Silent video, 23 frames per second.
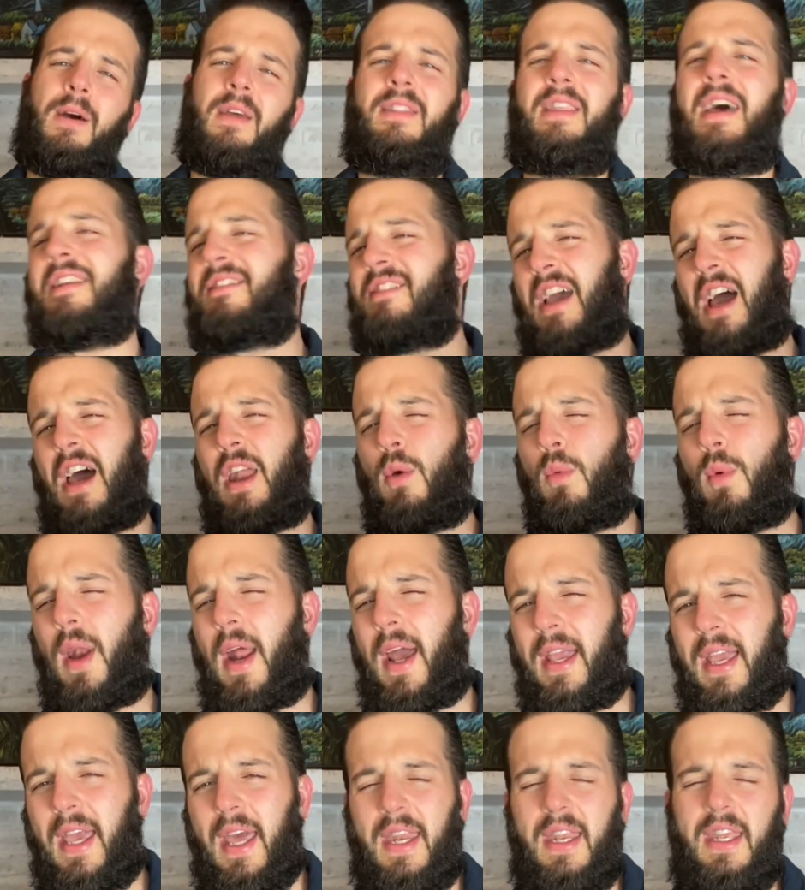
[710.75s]
That's kind of what I
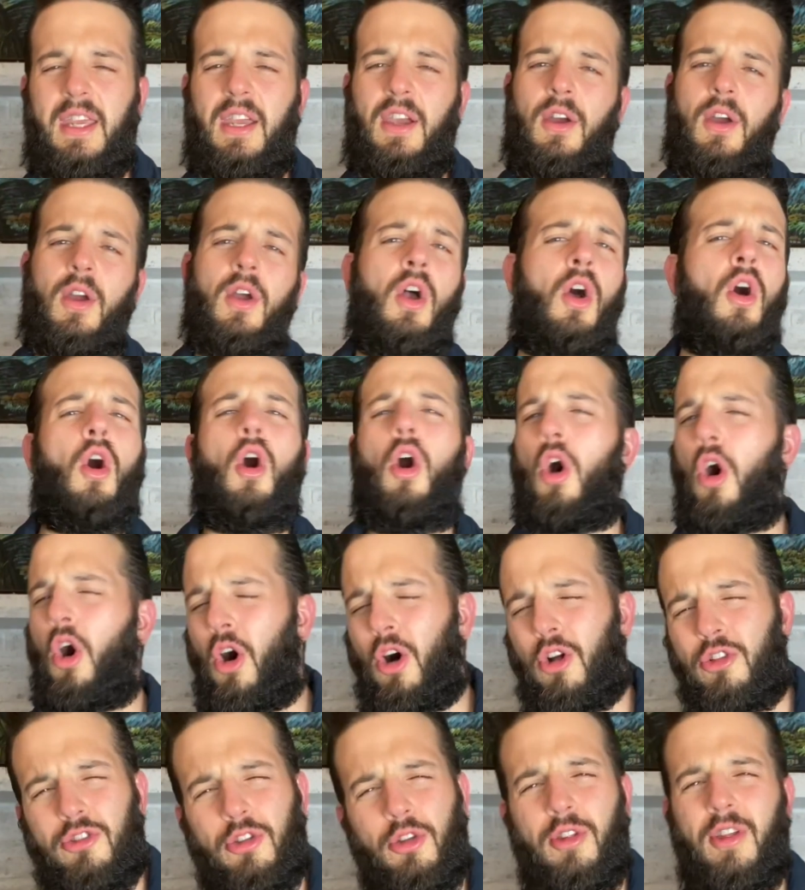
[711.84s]
get here.
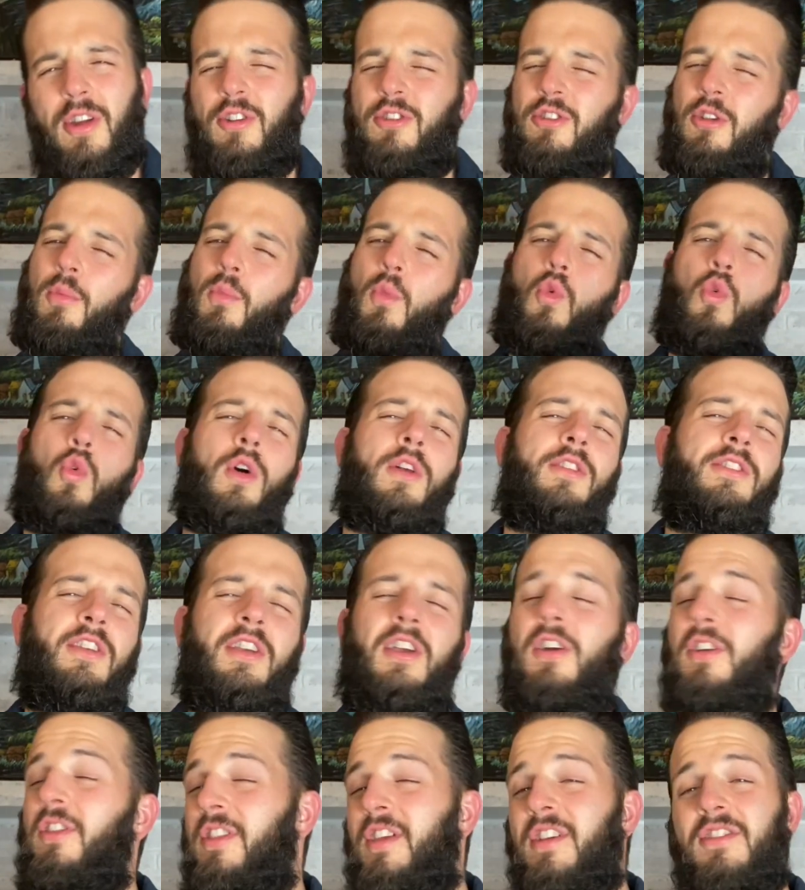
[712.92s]
Also, there's some woods
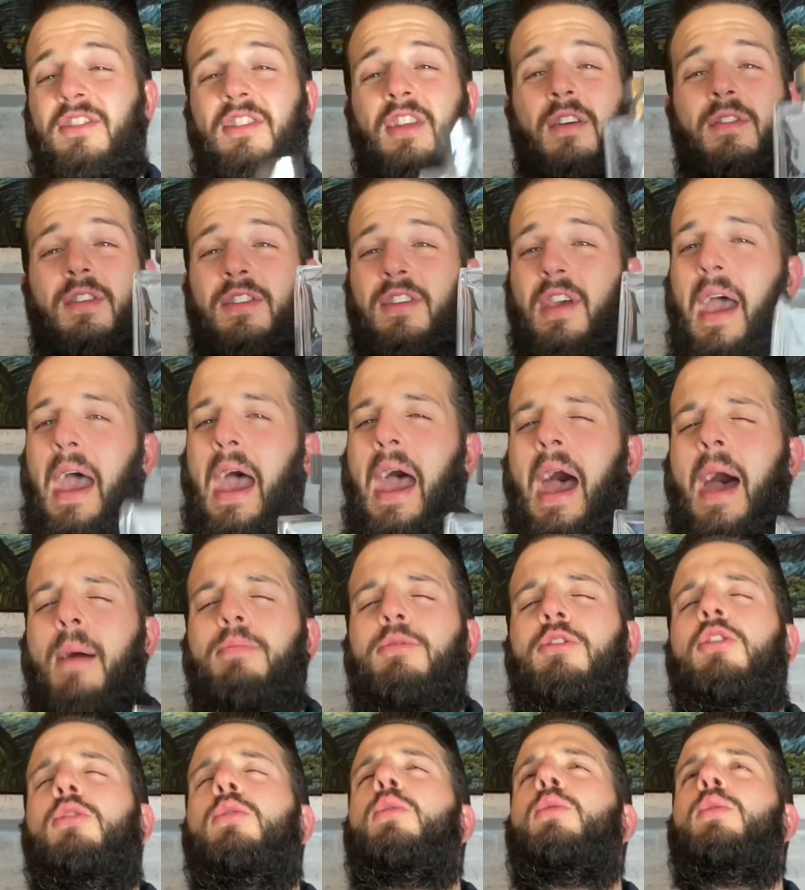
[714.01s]
here. This stuff is
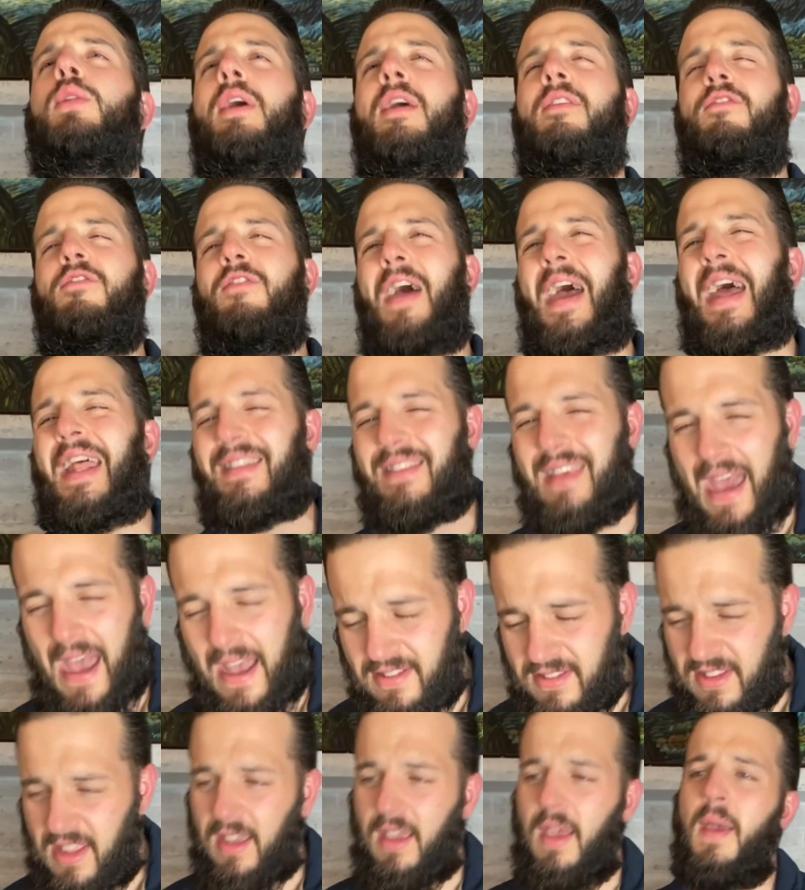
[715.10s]
absolutely
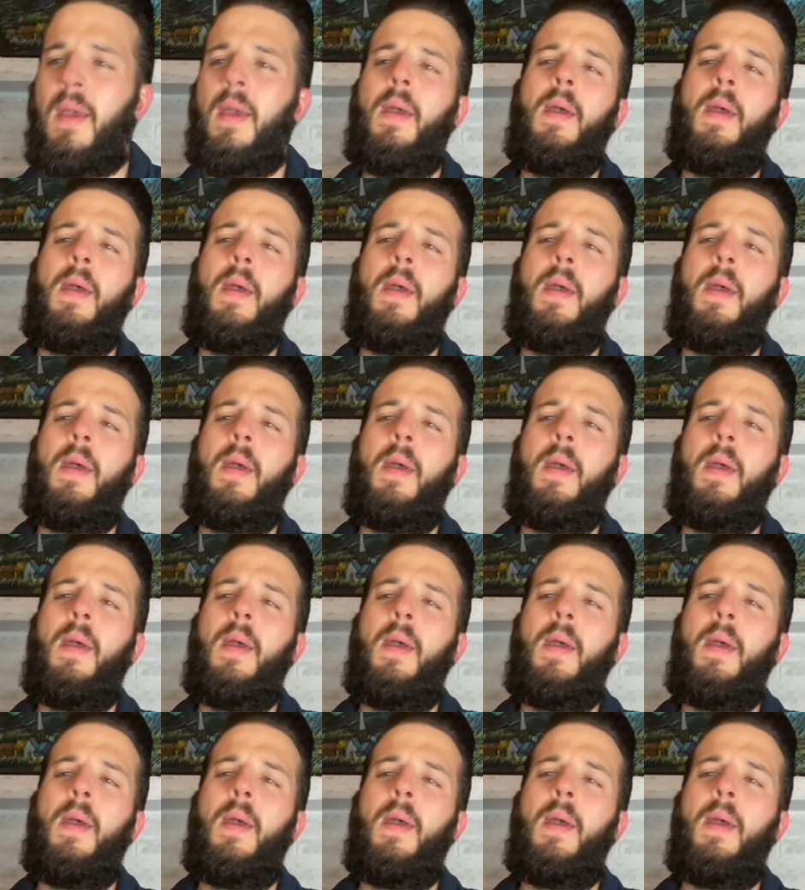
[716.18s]
fantastic.